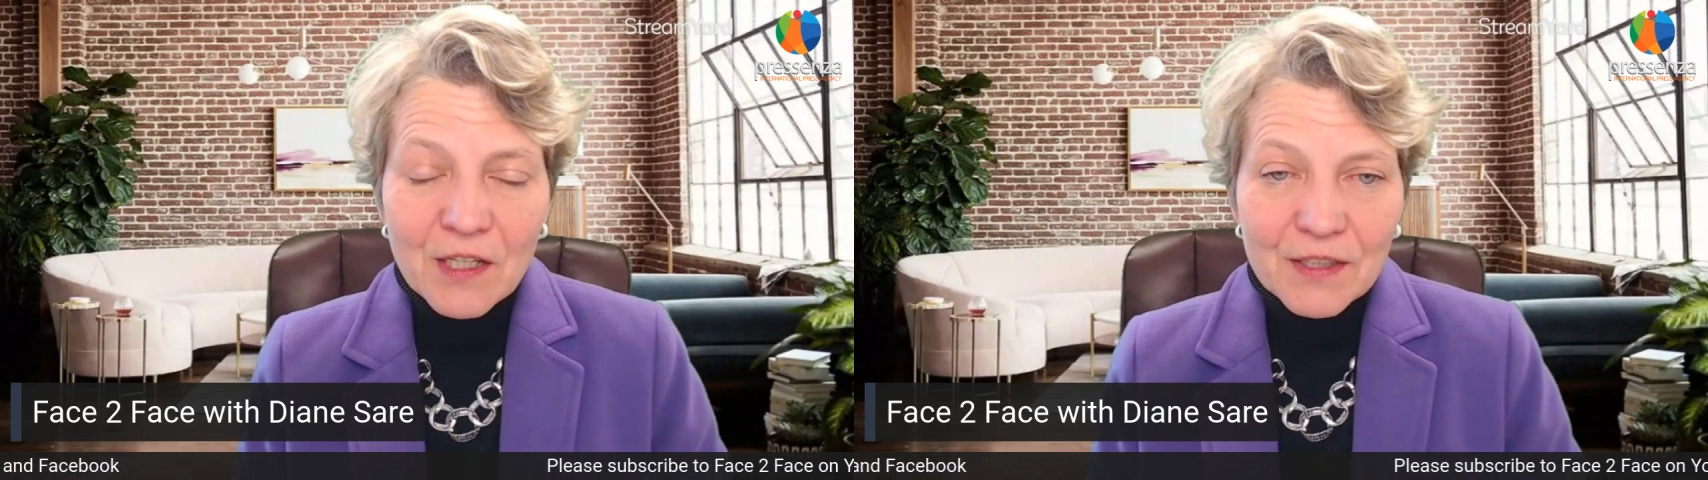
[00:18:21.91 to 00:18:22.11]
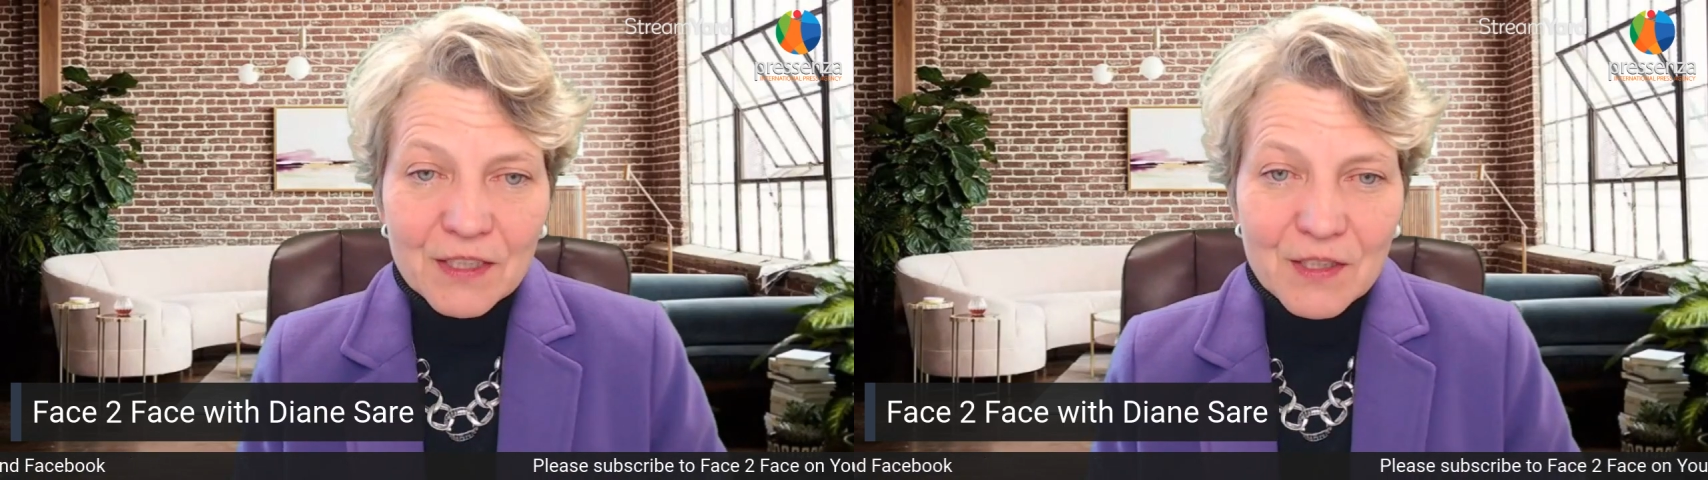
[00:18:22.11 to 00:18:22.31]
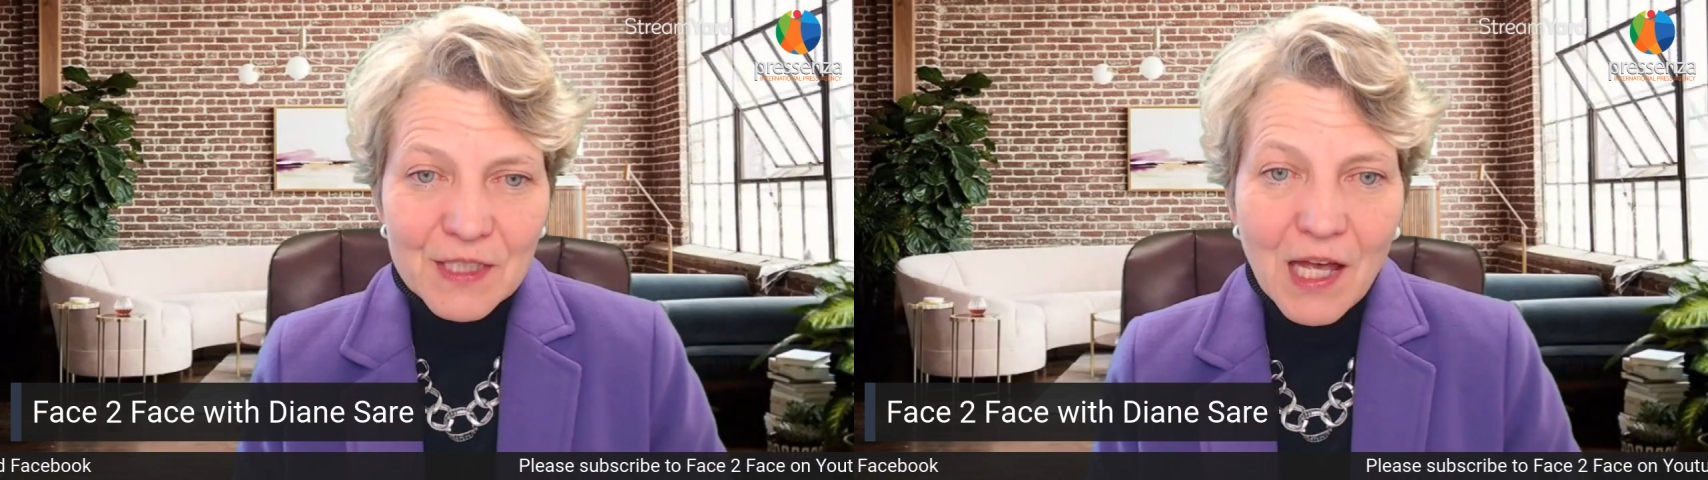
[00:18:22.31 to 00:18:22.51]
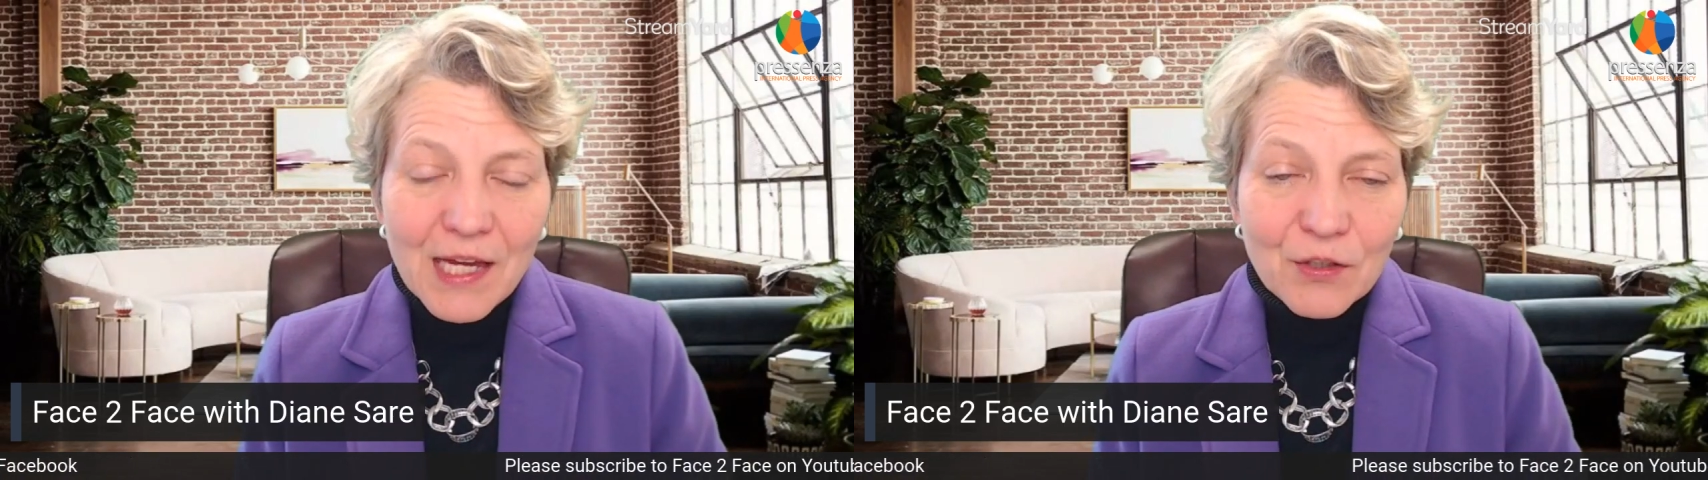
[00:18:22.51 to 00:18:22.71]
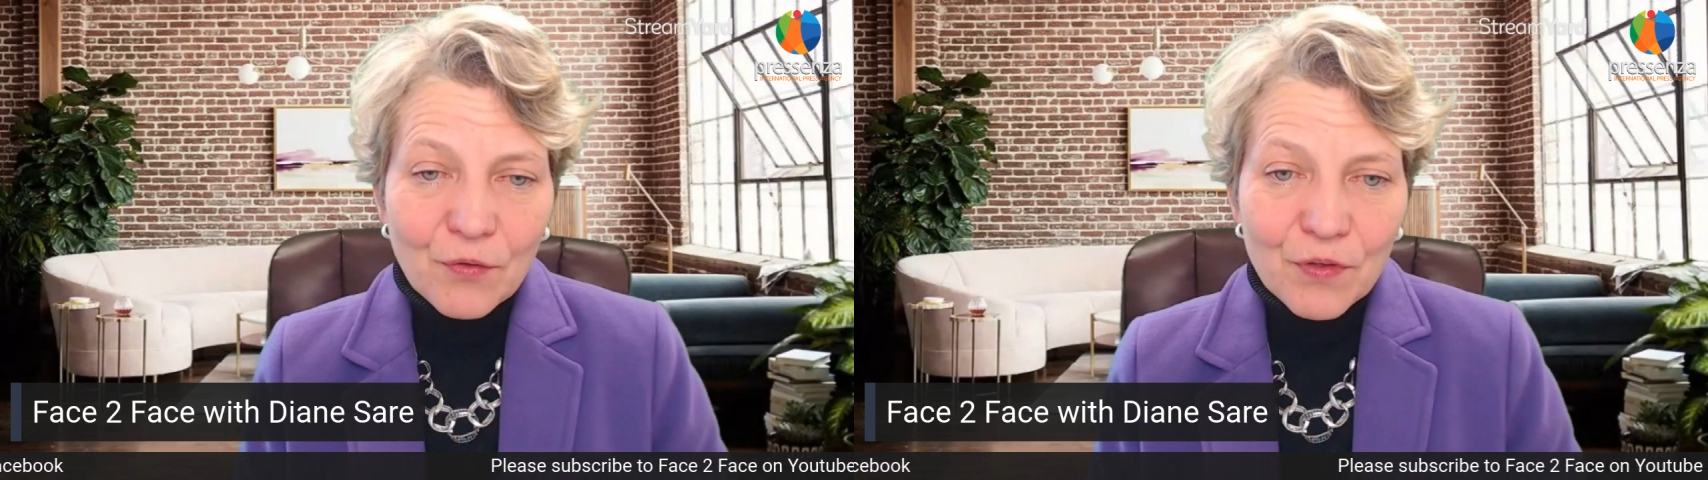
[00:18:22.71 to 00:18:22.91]
the
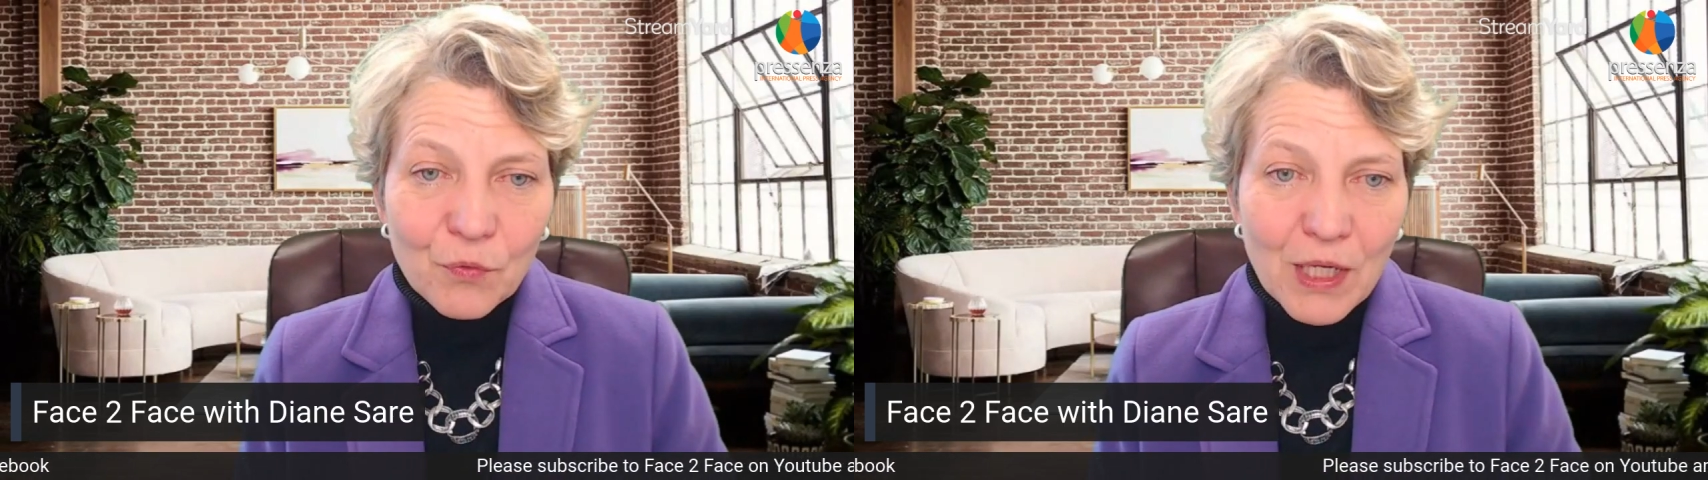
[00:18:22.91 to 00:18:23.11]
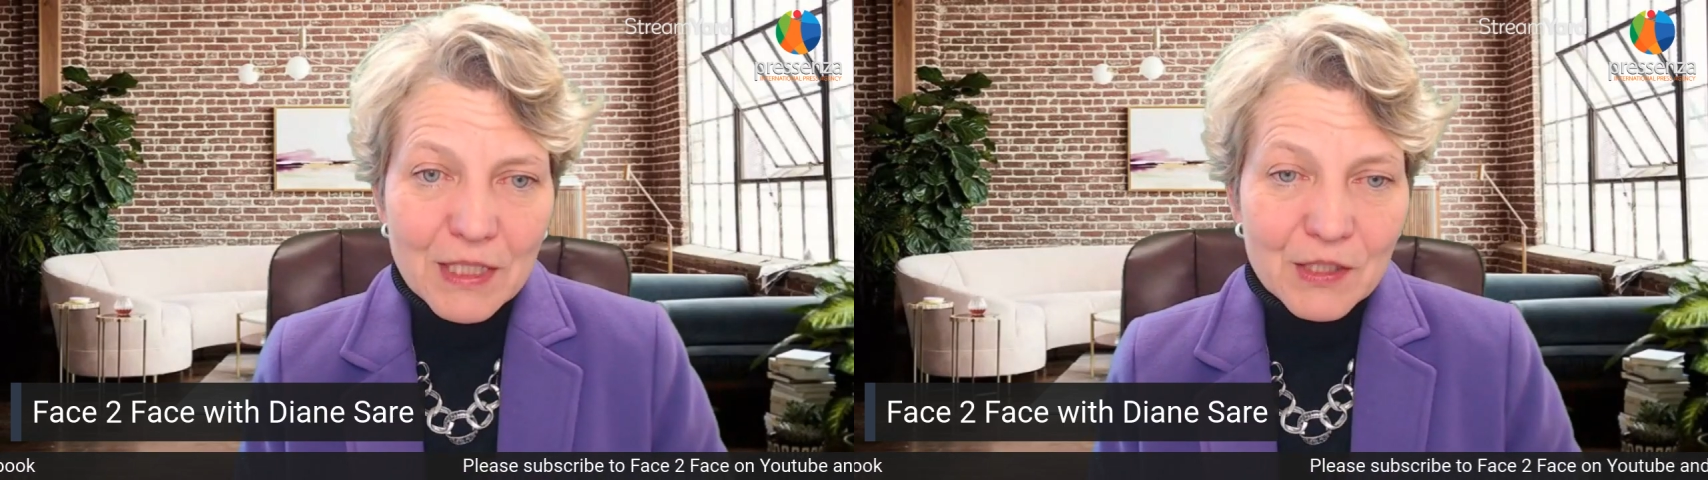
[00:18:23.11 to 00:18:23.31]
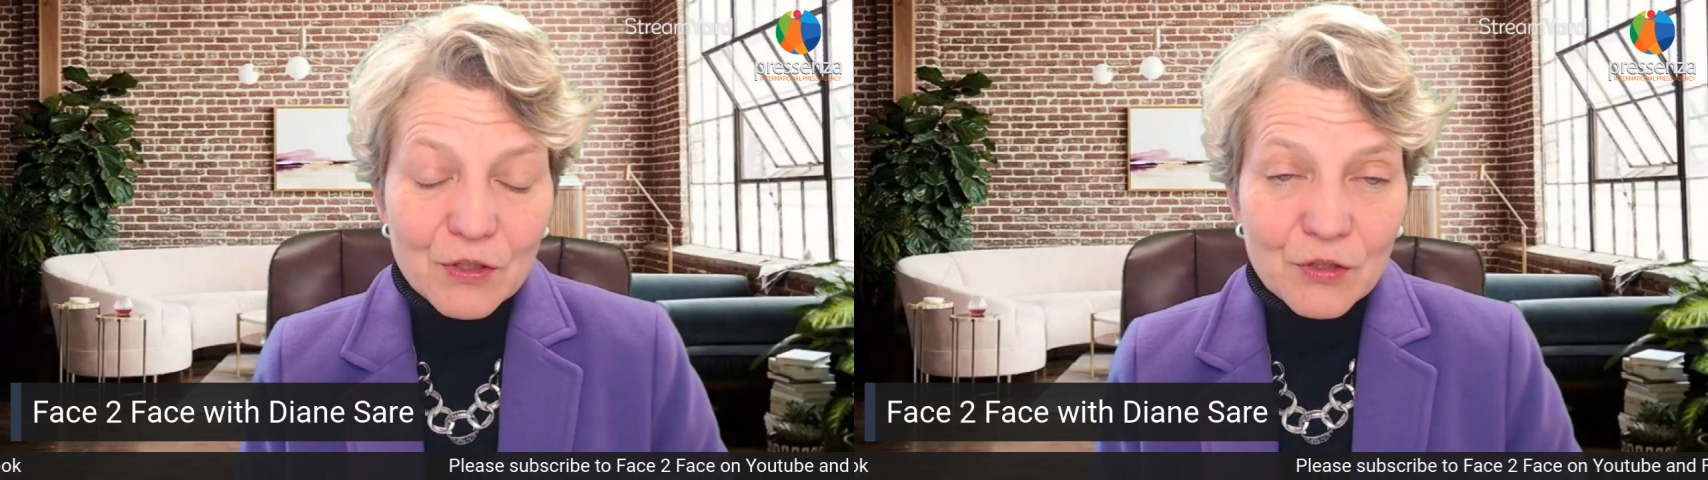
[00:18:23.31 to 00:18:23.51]
desire of the West